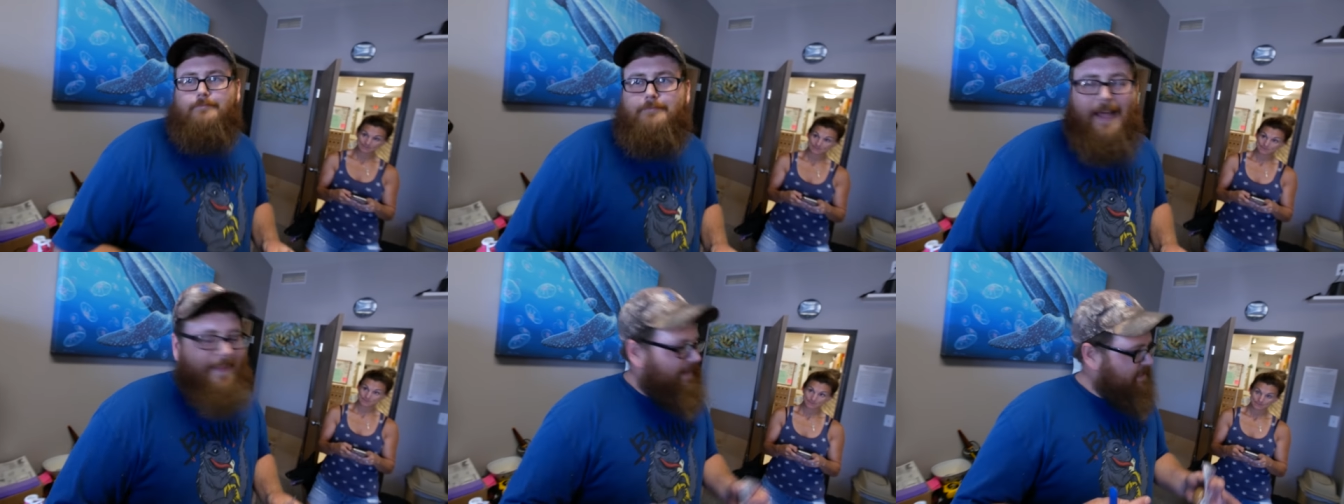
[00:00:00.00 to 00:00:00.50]
they
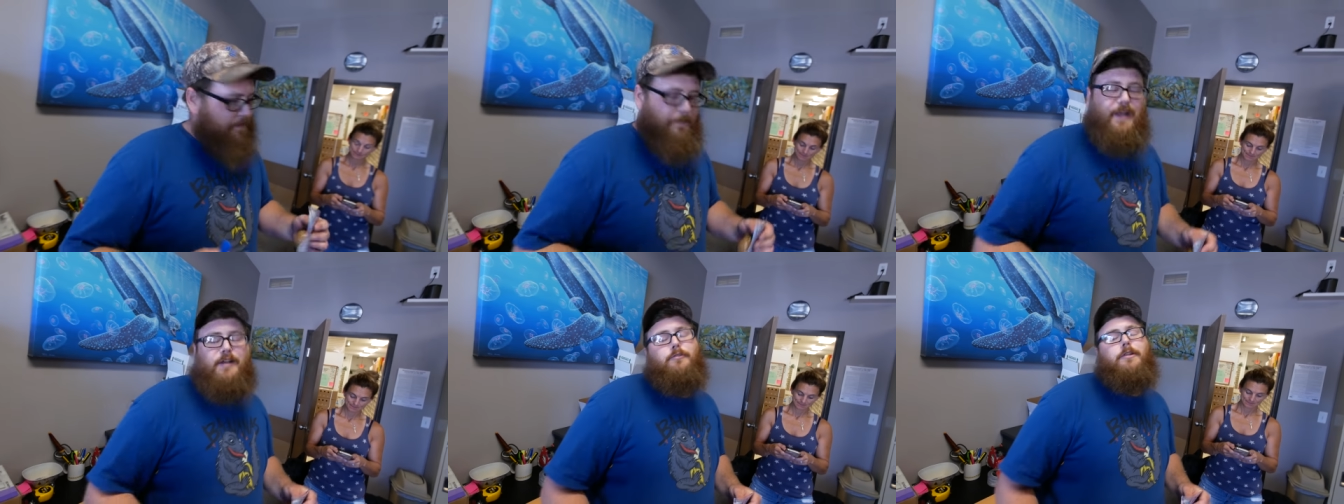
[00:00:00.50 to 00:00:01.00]
were? I think it's a
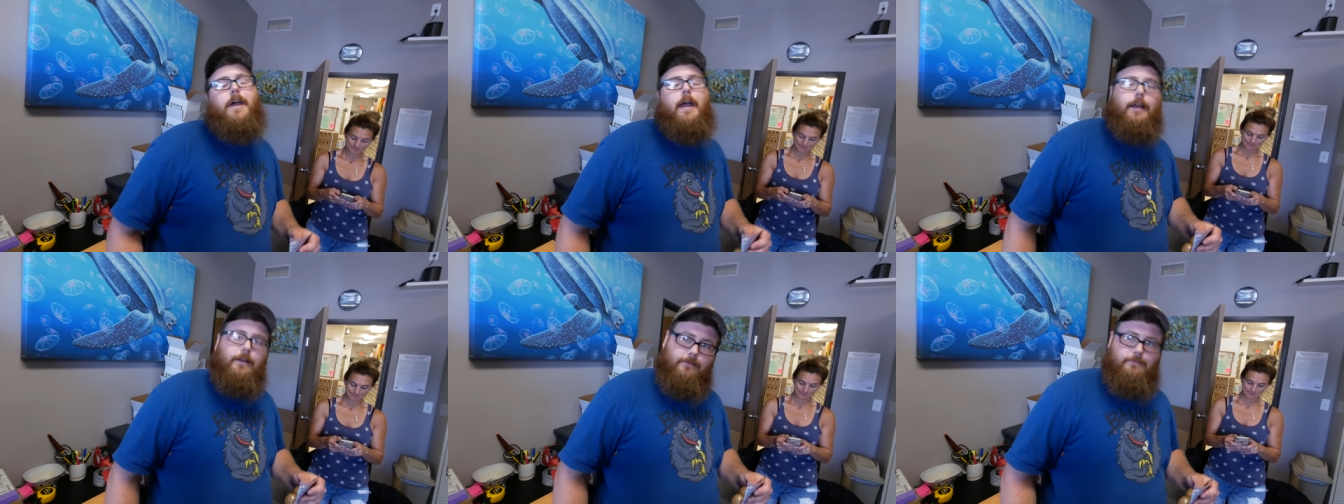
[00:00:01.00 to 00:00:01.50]
pickled
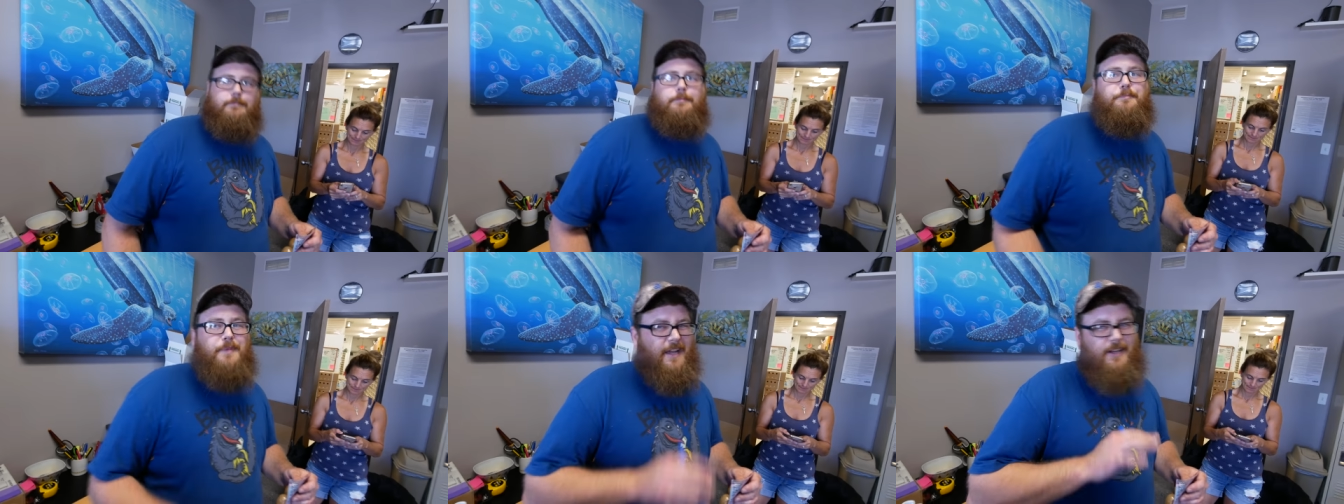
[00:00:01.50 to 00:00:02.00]
egg. A pickled